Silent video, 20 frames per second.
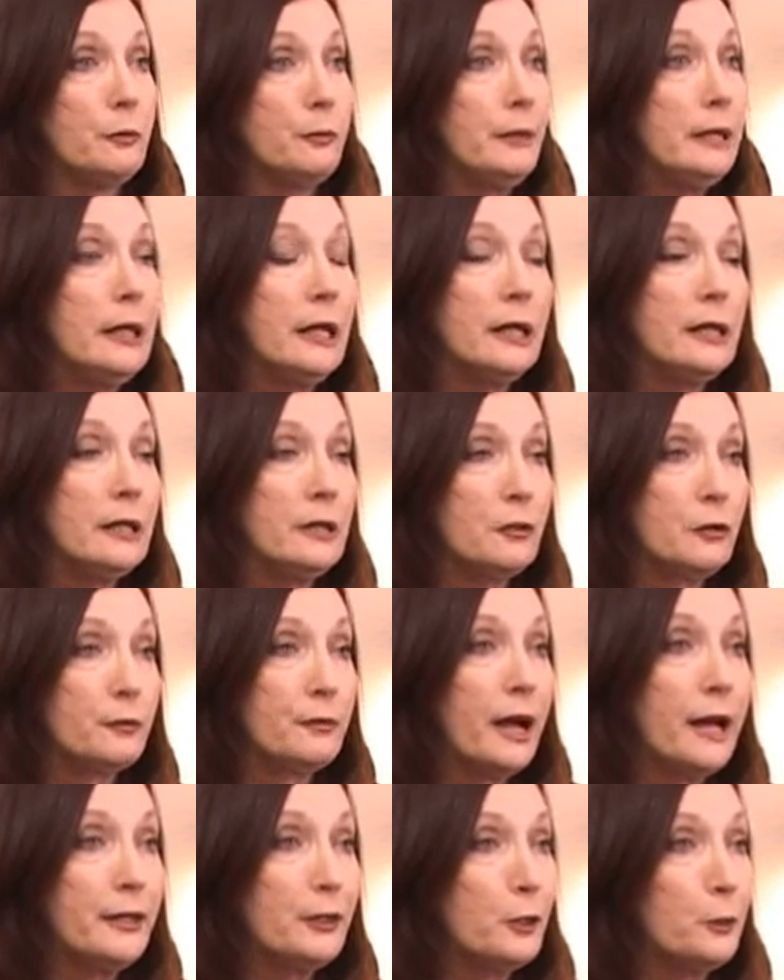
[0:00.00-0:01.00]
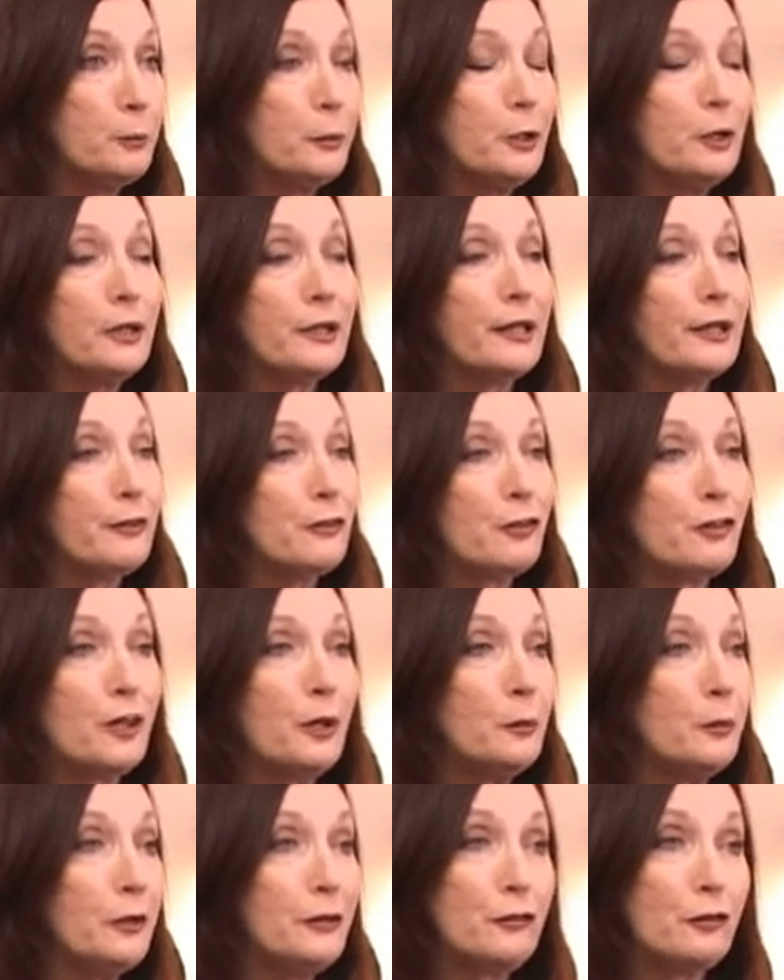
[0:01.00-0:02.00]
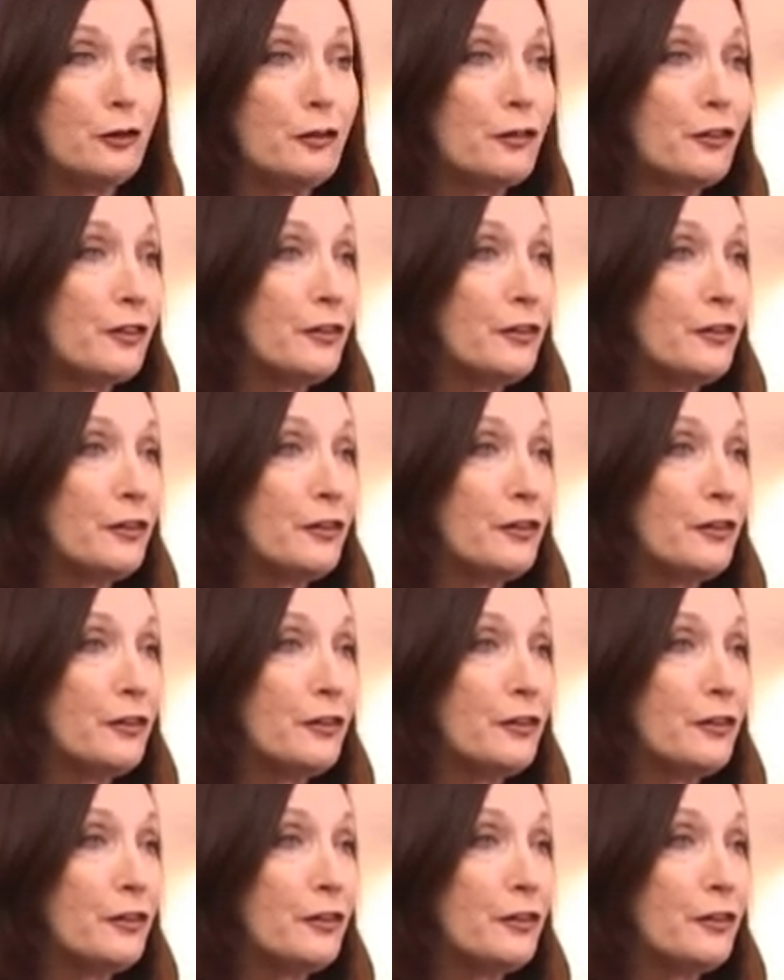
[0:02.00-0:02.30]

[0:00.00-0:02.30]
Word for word: beginning to write the book and someone just